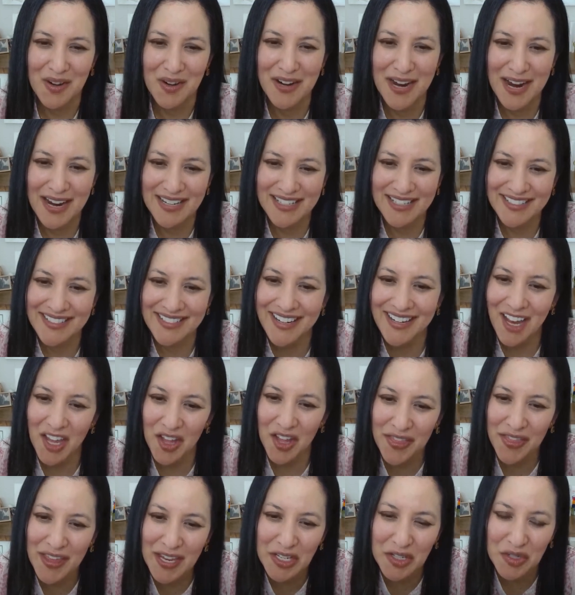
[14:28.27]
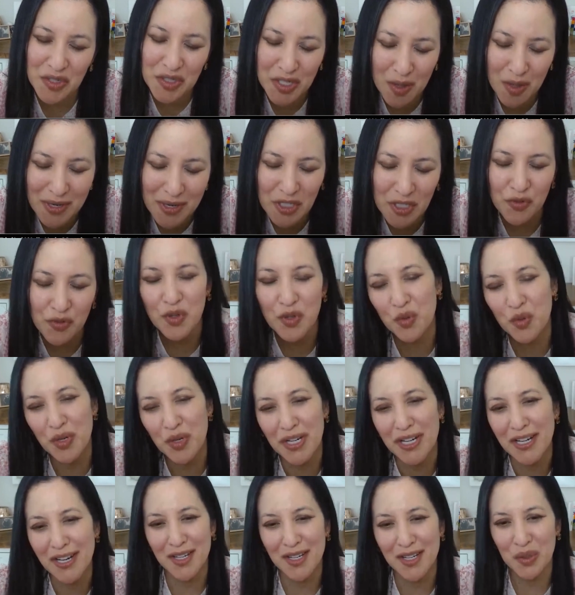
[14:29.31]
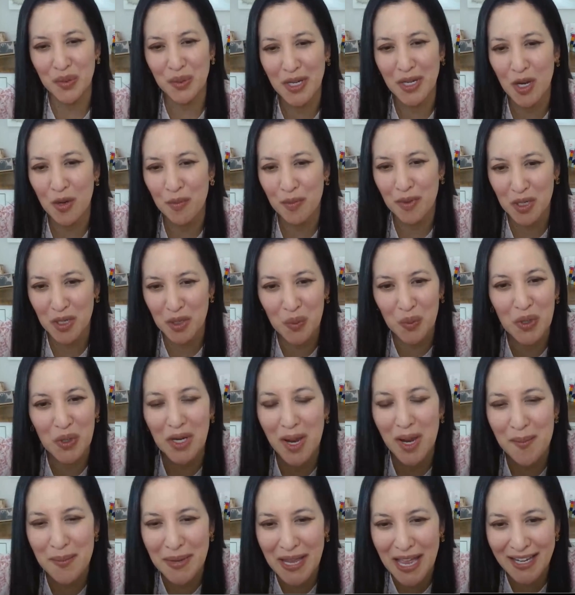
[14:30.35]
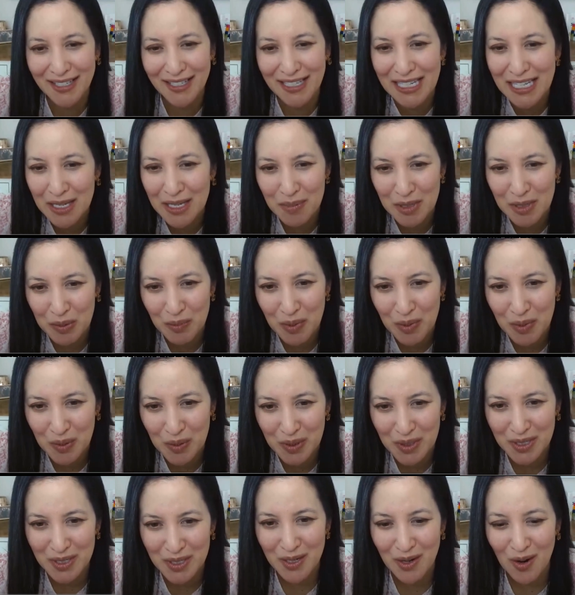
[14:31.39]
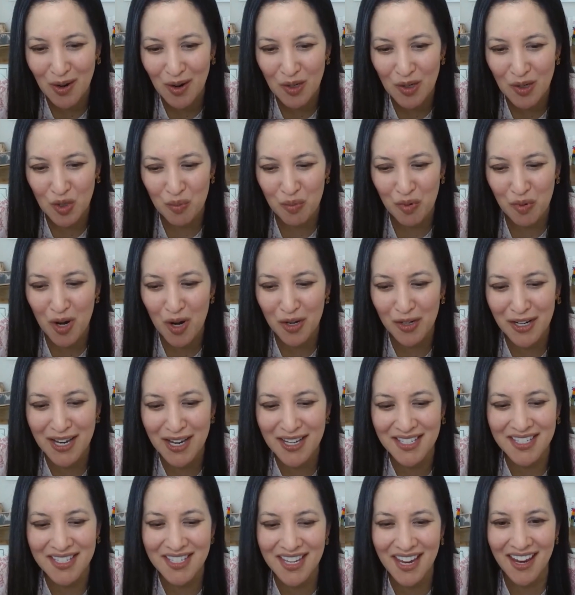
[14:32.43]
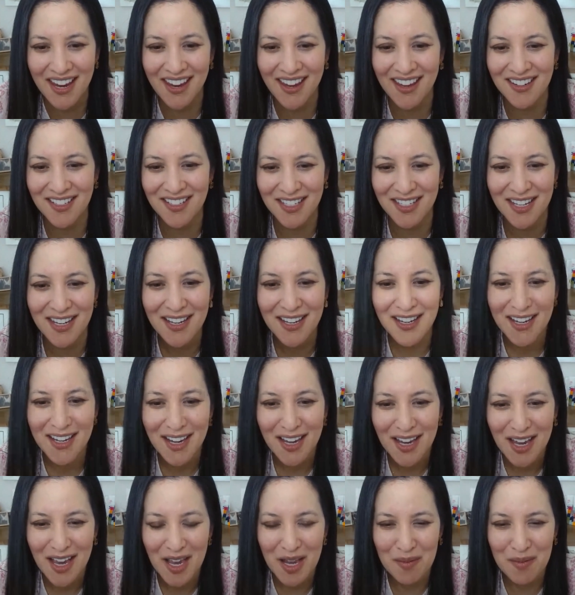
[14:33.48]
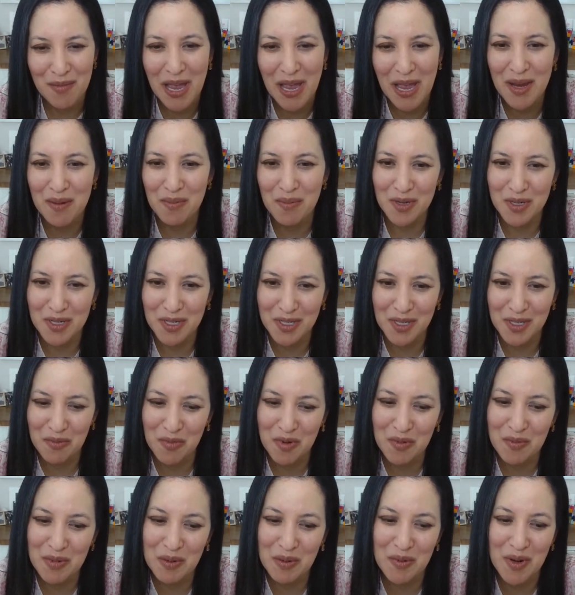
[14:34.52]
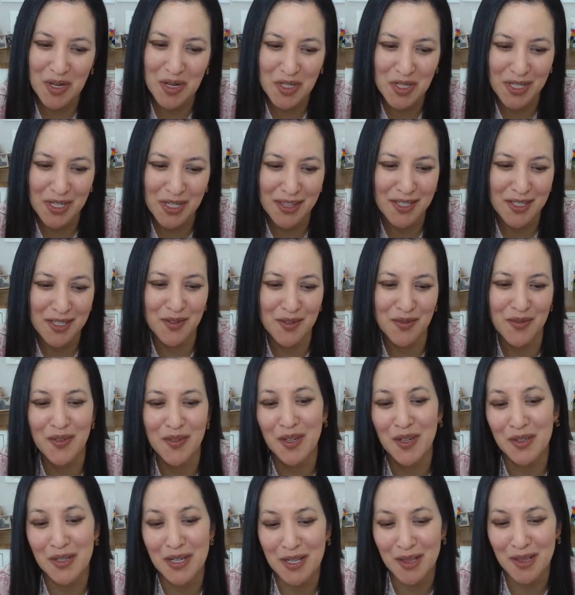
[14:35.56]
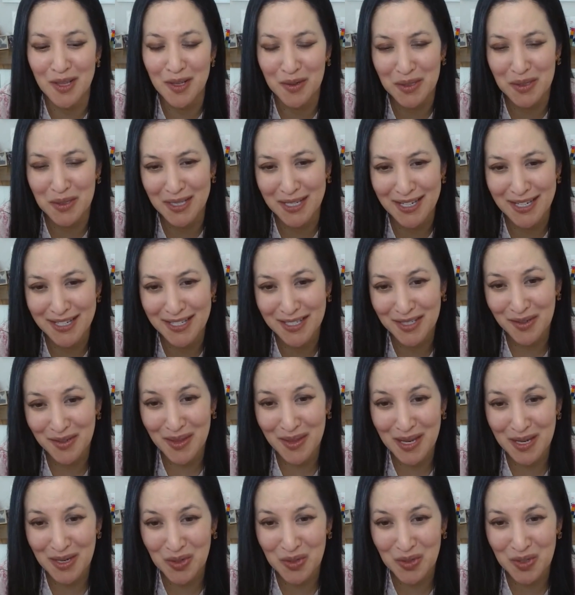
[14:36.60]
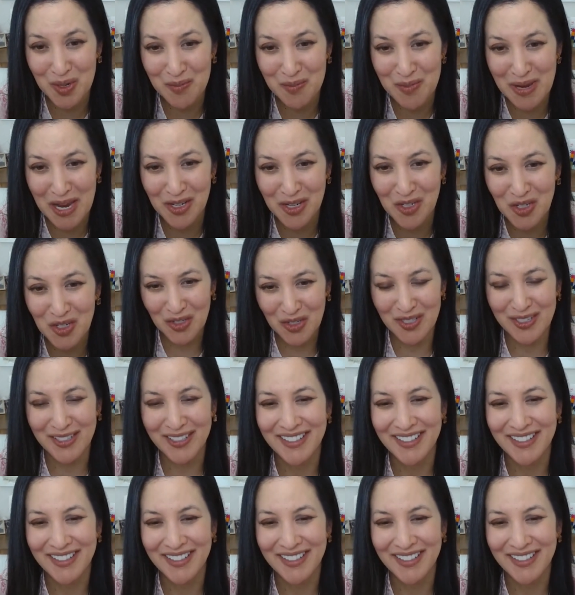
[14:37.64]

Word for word: All right. Niall, thank you so much for joining us. We hope that you will come back and keep us posted on your progress. And um, I personally will be watching this very closely. So thank you so much.